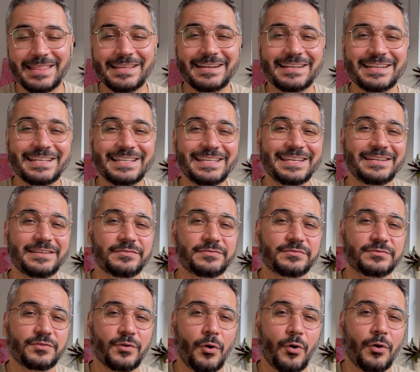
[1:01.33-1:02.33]
need
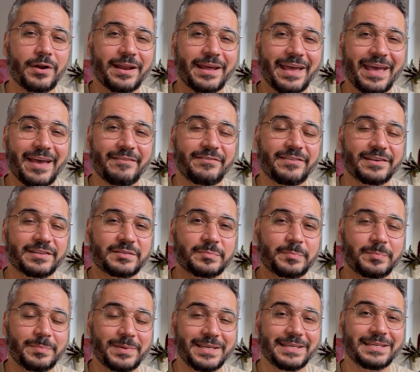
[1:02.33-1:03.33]
for
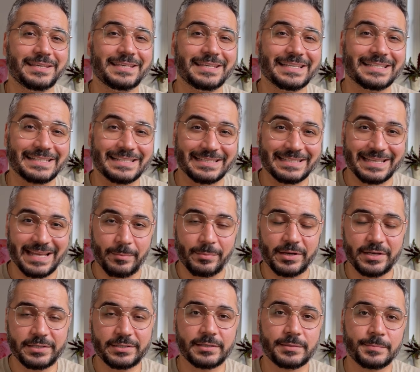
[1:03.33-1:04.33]
FSP is
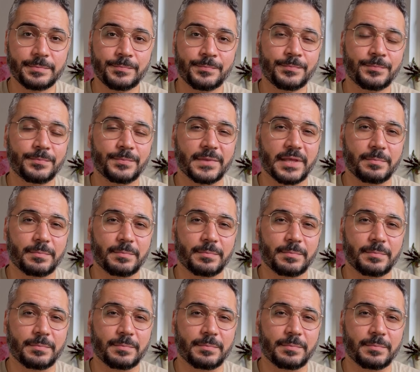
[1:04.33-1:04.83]
established, that